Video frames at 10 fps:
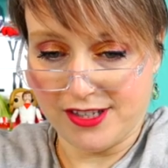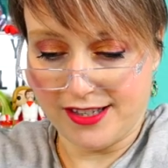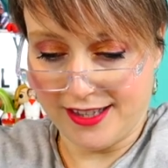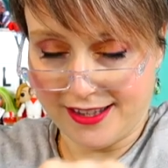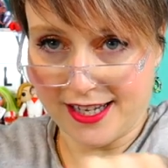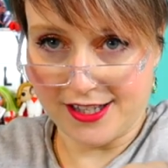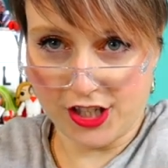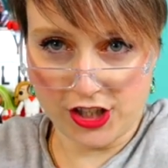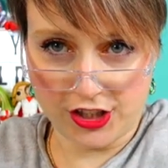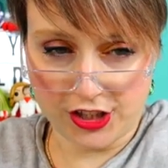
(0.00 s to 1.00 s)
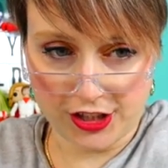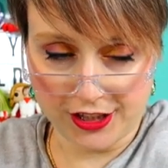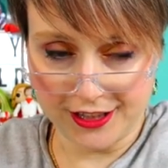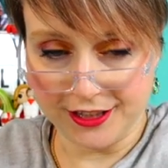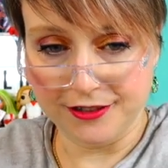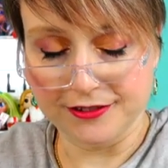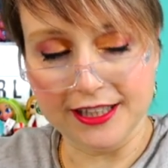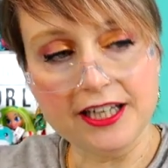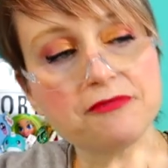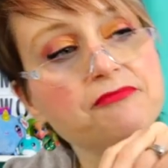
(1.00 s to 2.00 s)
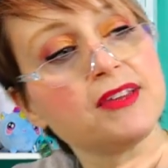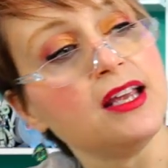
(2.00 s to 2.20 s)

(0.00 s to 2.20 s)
I think that's a good clue, right?